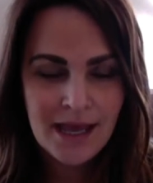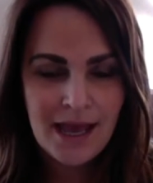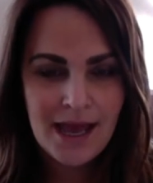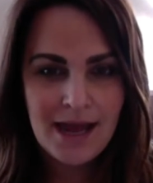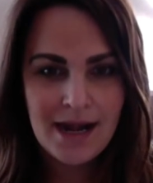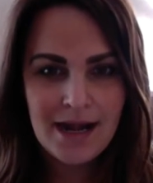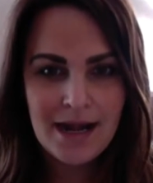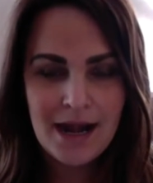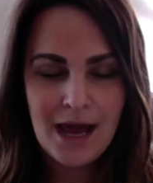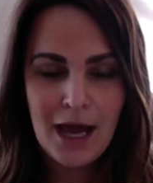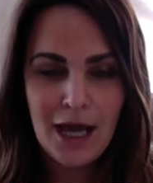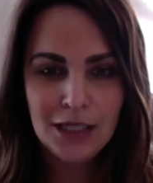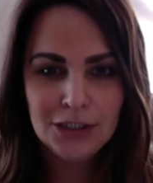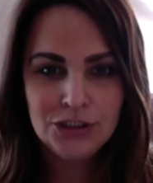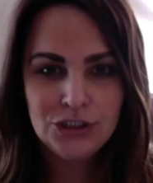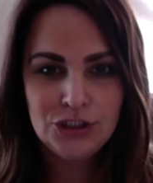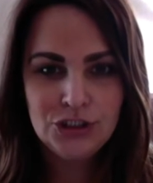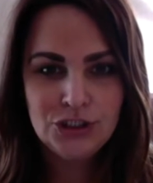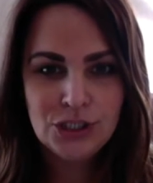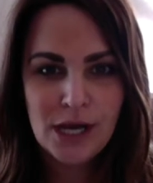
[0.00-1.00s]
and
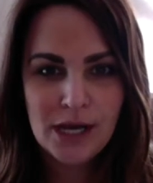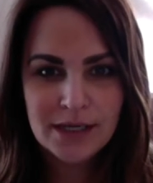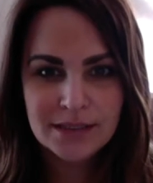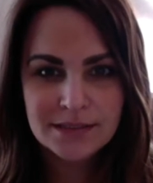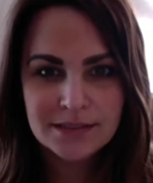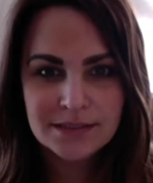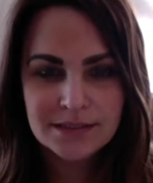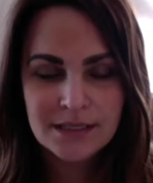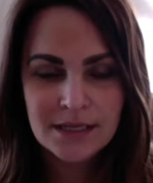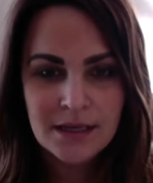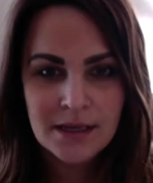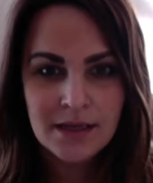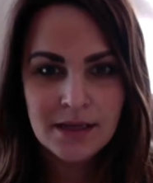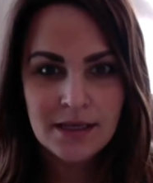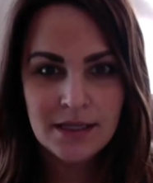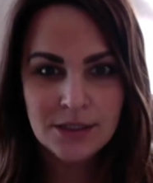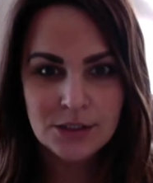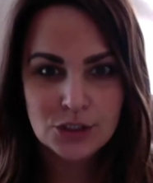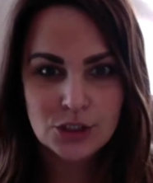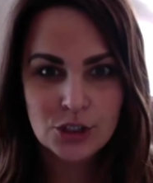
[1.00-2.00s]
not just
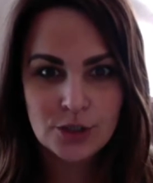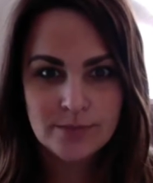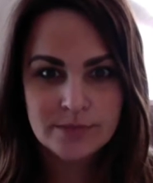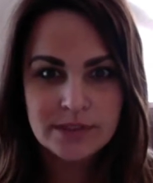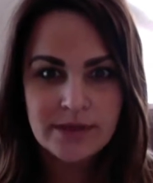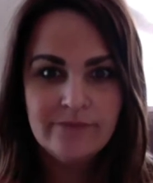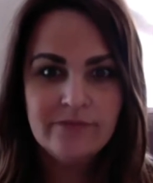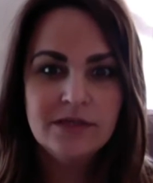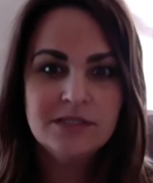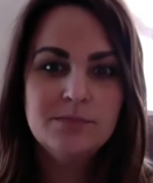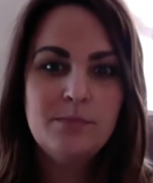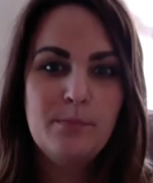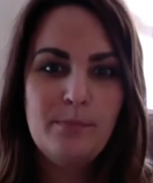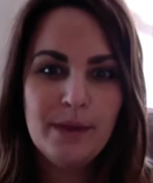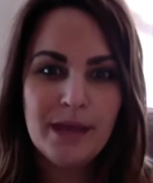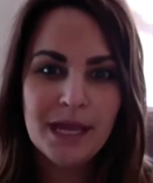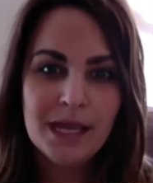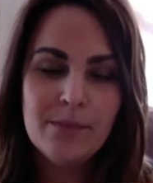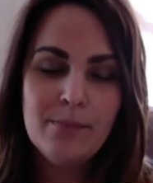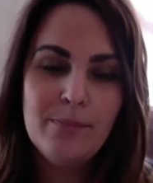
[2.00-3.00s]
in terms of this
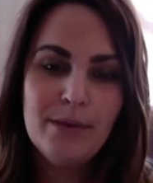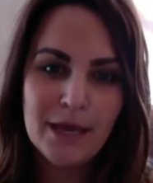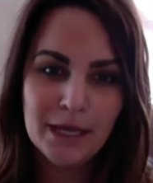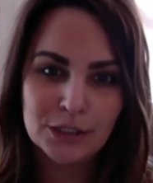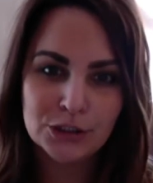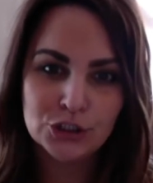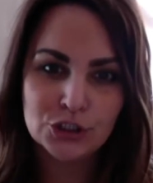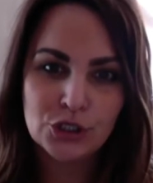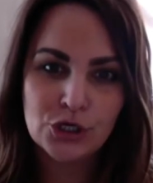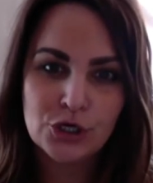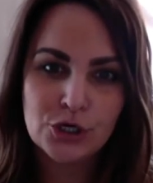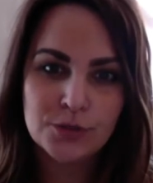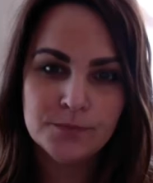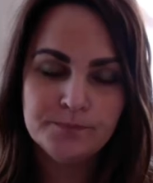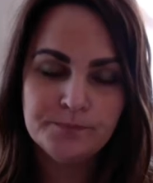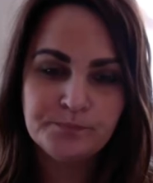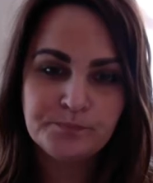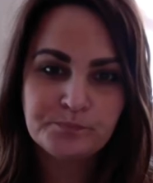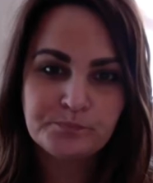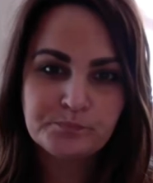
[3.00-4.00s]
big picture